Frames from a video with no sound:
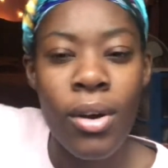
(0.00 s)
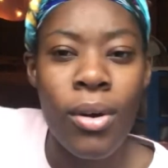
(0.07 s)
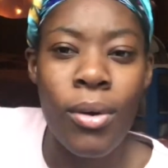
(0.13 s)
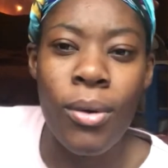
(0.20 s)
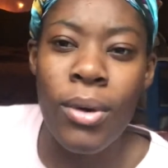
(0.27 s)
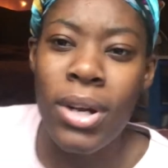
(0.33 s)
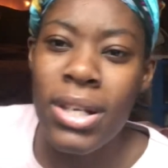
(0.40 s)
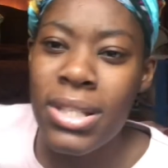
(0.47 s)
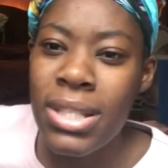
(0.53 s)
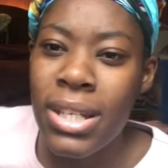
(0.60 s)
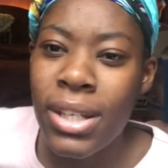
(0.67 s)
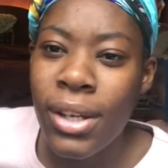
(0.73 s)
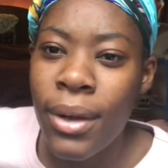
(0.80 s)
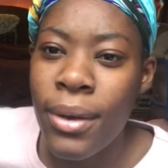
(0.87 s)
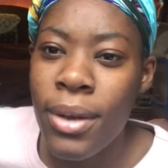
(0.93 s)
or is it
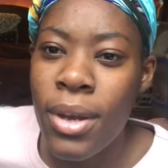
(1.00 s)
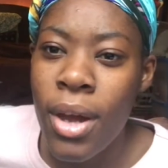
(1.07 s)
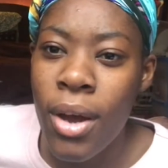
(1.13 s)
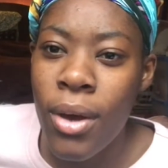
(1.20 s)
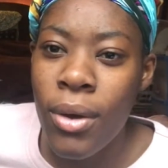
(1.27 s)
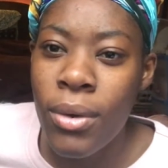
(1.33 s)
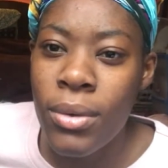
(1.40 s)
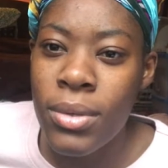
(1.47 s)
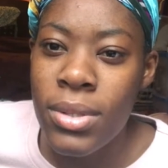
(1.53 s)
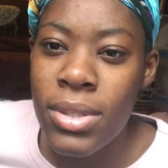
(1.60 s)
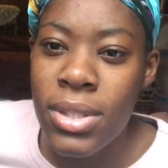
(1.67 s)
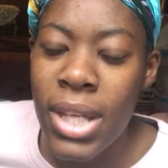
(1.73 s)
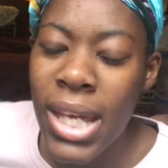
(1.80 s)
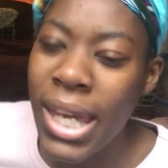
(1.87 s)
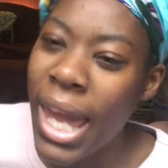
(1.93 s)
your
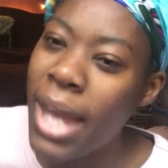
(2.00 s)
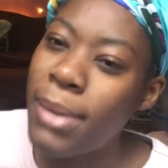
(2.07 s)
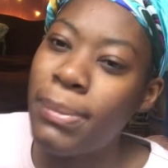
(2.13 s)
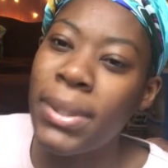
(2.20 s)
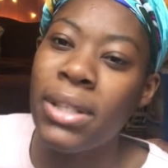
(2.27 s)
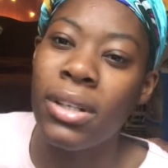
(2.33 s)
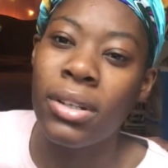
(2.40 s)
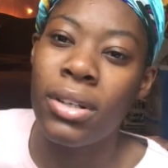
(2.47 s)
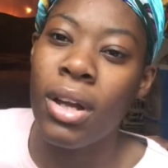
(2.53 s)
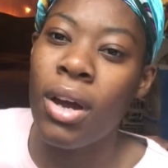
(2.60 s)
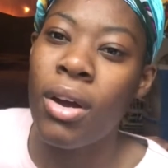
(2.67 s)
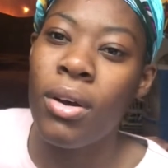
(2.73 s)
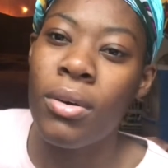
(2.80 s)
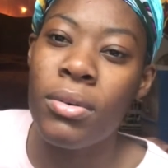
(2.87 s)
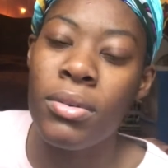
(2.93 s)
nose it can't be your
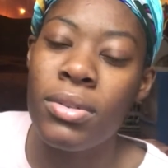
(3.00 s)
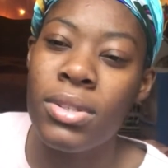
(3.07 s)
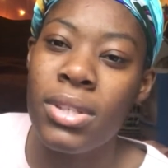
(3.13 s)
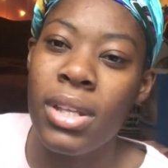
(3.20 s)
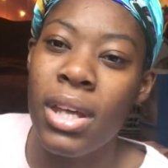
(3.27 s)
nose